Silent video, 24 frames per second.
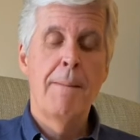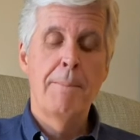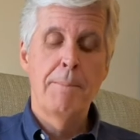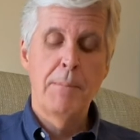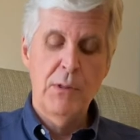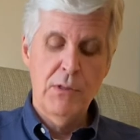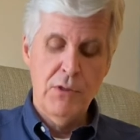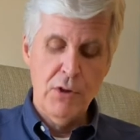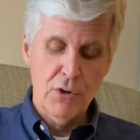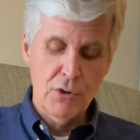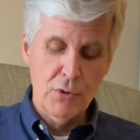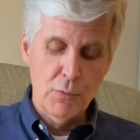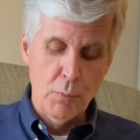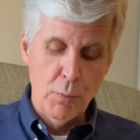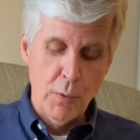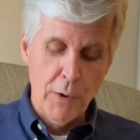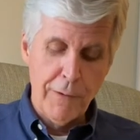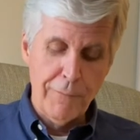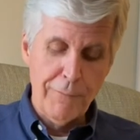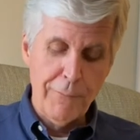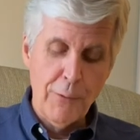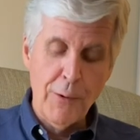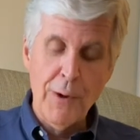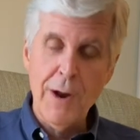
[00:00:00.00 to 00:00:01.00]
but there's
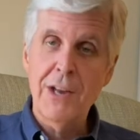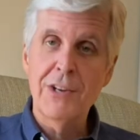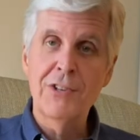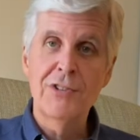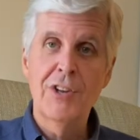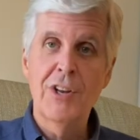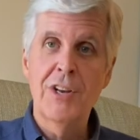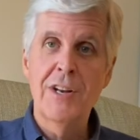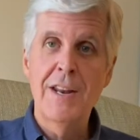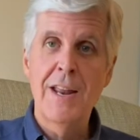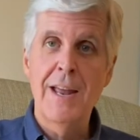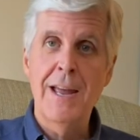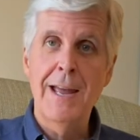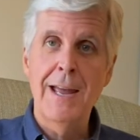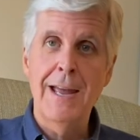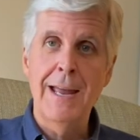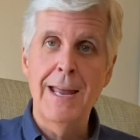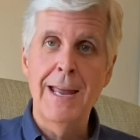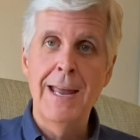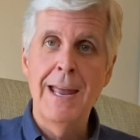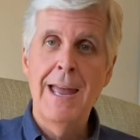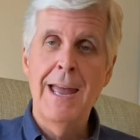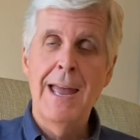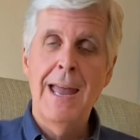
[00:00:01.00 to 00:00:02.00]
work for us
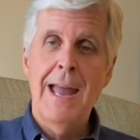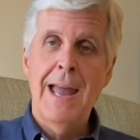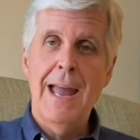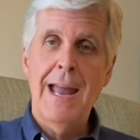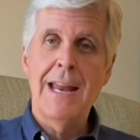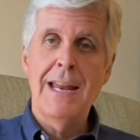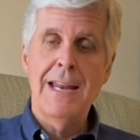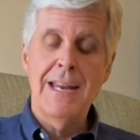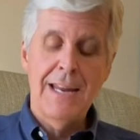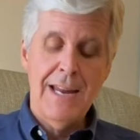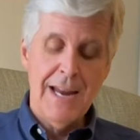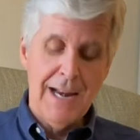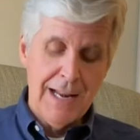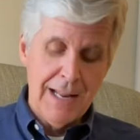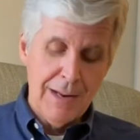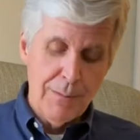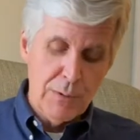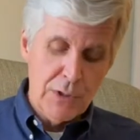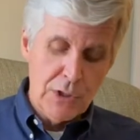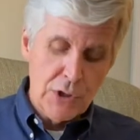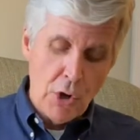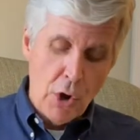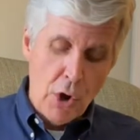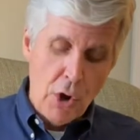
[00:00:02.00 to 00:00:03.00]
today. And Gideon
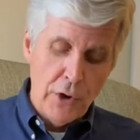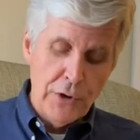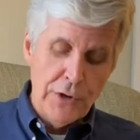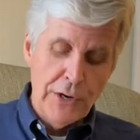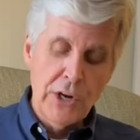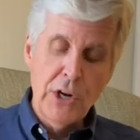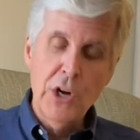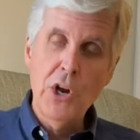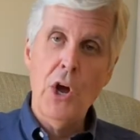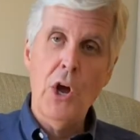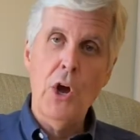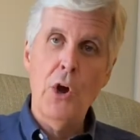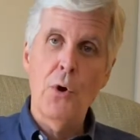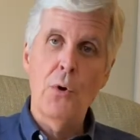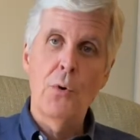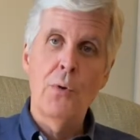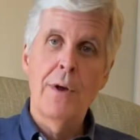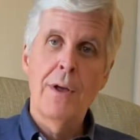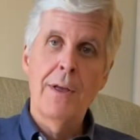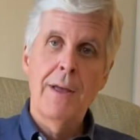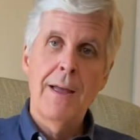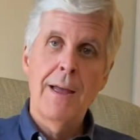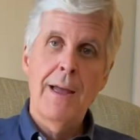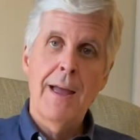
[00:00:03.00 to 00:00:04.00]
was called to go.